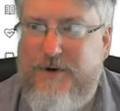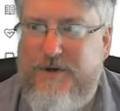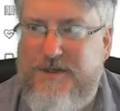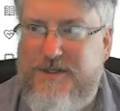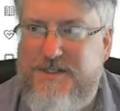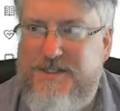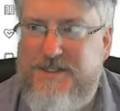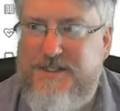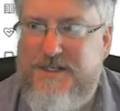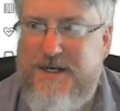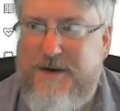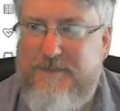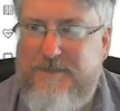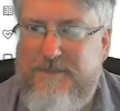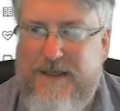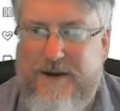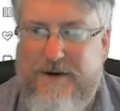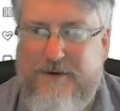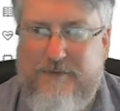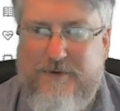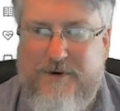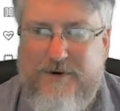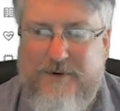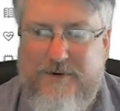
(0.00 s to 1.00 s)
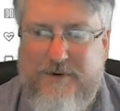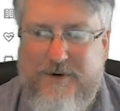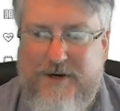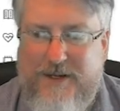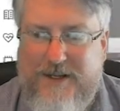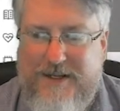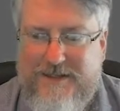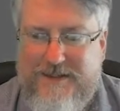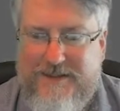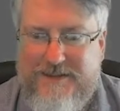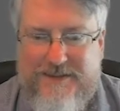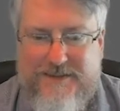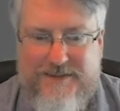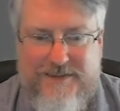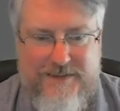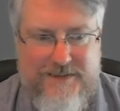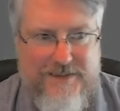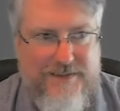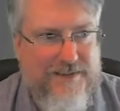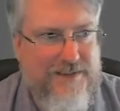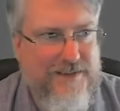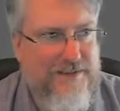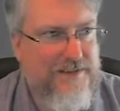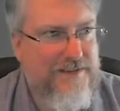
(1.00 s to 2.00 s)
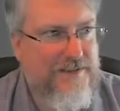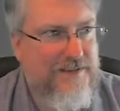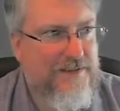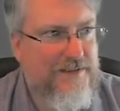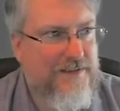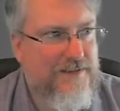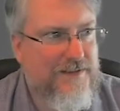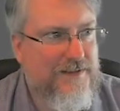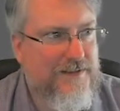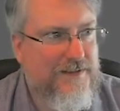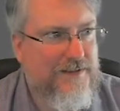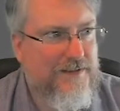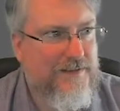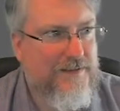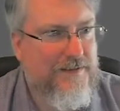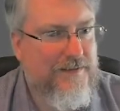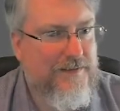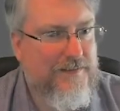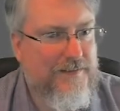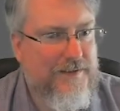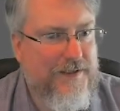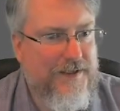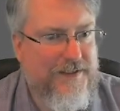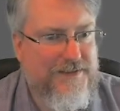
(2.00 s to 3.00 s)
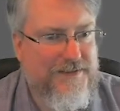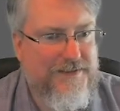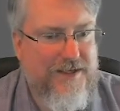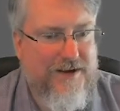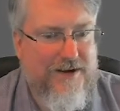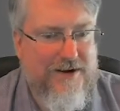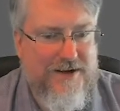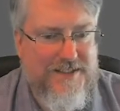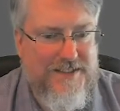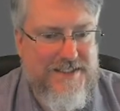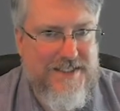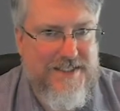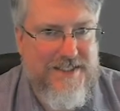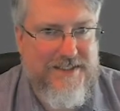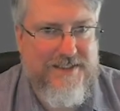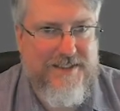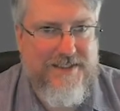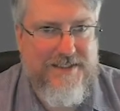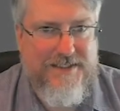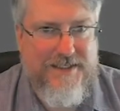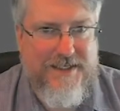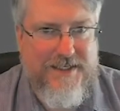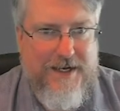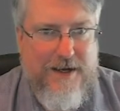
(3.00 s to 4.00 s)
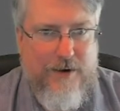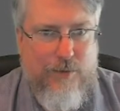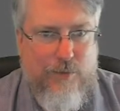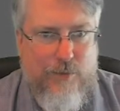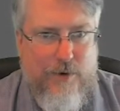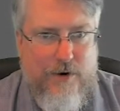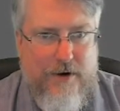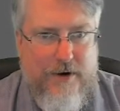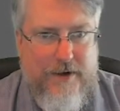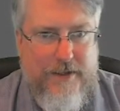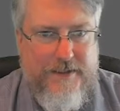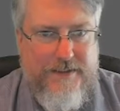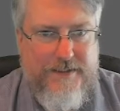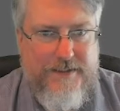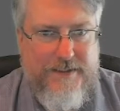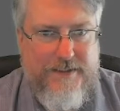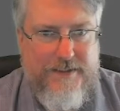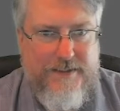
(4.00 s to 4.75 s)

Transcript: I'm going to stop that recording. Database, social, and enterprise. Toss it because I don't want it.